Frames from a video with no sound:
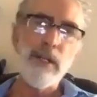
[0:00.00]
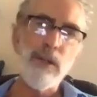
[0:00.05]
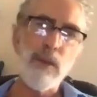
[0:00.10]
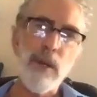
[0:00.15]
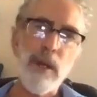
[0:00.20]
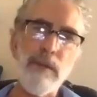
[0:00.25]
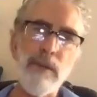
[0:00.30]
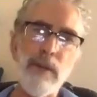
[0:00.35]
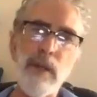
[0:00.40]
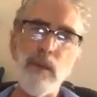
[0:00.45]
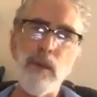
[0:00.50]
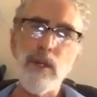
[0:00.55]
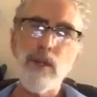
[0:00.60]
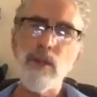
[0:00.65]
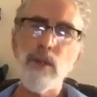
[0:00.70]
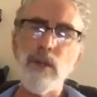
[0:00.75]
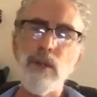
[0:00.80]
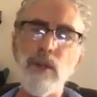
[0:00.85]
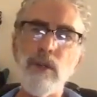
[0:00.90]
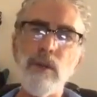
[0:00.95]
or whatever he wants
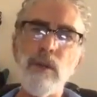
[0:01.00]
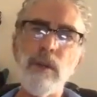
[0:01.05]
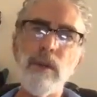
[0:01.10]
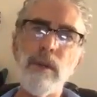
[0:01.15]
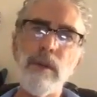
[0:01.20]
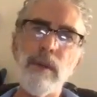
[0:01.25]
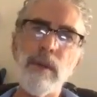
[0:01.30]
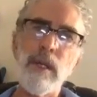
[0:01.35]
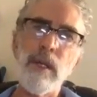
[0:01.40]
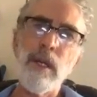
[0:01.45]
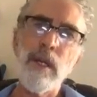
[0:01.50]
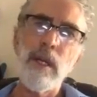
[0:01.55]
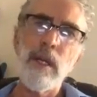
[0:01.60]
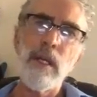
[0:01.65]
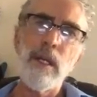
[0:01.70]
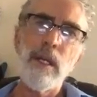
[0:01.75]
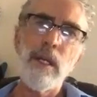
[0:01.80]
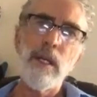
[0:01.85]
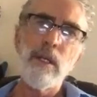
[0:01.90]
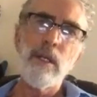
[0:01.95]
to do.
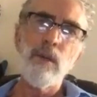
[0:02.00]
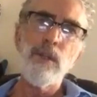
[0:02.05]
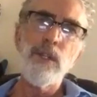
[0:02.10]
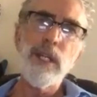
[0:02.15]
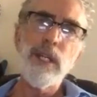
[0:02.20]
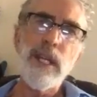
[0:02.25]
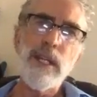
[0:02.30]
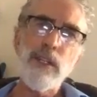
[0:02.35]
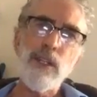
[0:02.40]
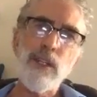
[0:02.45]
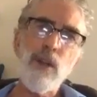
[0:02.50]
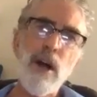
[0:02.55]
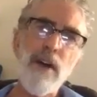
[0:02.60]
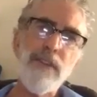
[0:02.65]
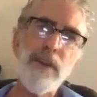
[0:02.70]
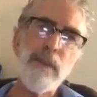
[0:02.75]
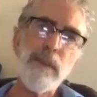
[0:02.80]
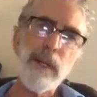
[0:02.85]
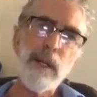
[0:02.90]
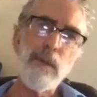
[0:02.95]
Once again,
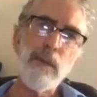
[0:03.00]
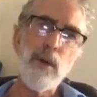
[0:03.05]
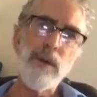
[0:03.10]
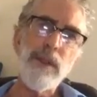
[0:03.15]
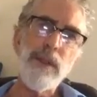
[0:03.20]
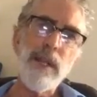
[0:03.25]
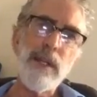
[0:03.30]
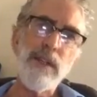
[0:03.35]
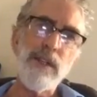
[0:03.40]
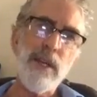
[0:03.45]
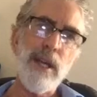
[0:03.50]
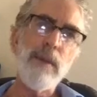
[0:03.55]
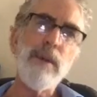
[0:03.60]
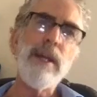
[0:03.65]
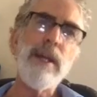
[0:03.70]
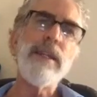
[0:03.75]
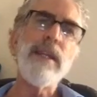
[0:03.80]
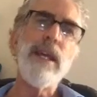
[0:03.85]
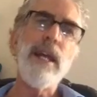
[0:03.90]
soften him a little more with that inside rein.